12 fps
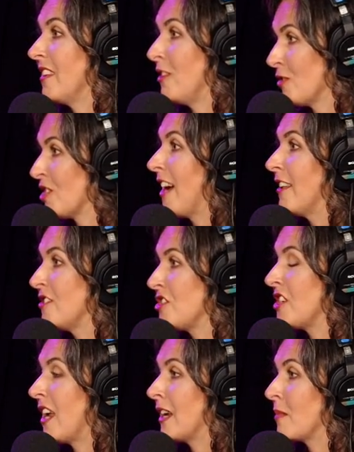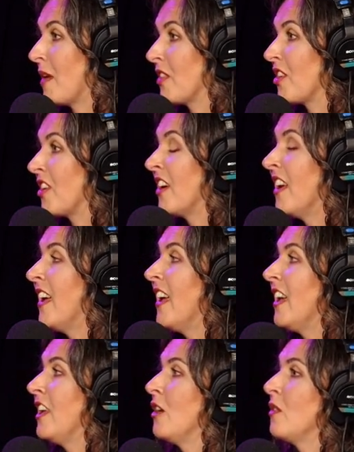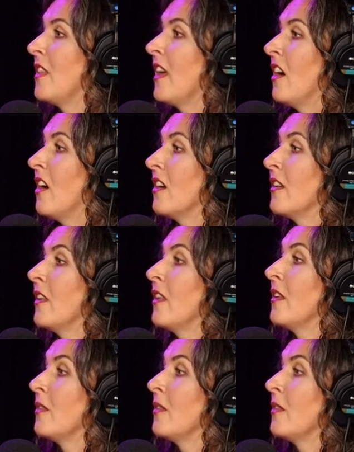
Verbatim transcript: your child's genetic mother you know they are